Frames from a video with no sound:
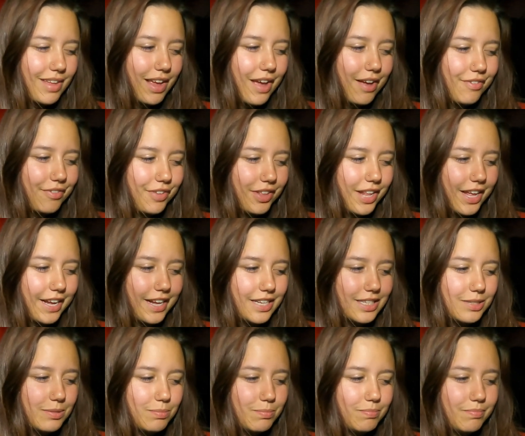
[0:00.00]
I feel like
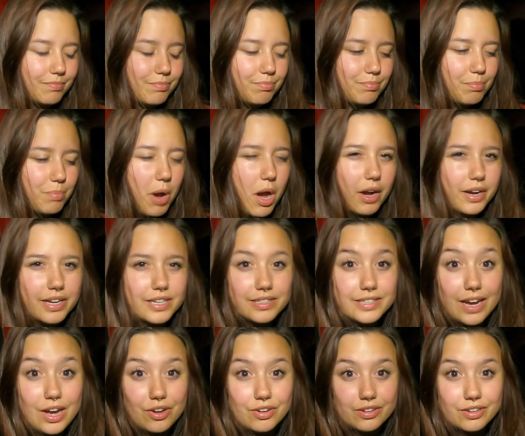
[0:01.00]
it's bogging
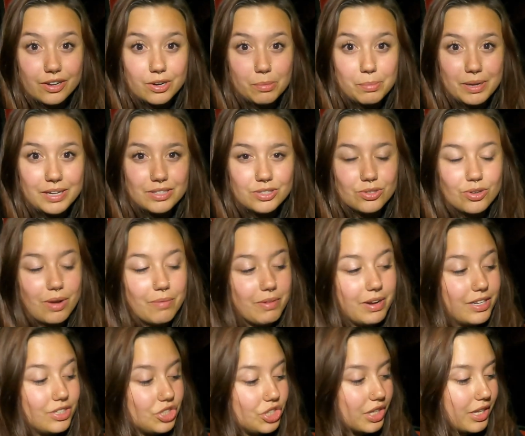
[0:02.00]
down a little bit, so I'm going
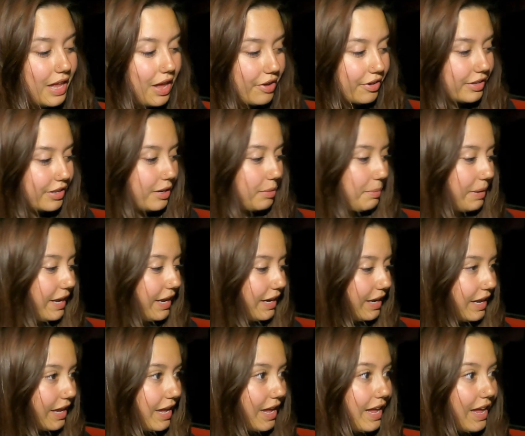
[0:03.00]
to chill out a little bit
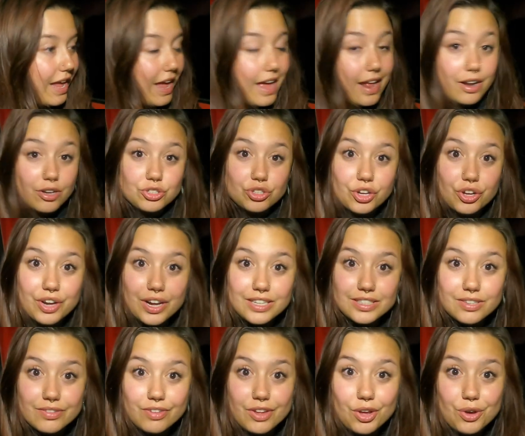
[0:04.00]
and I'll show you guys
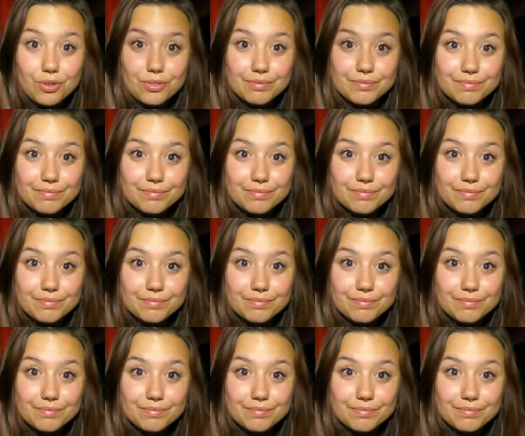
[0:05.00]
the view.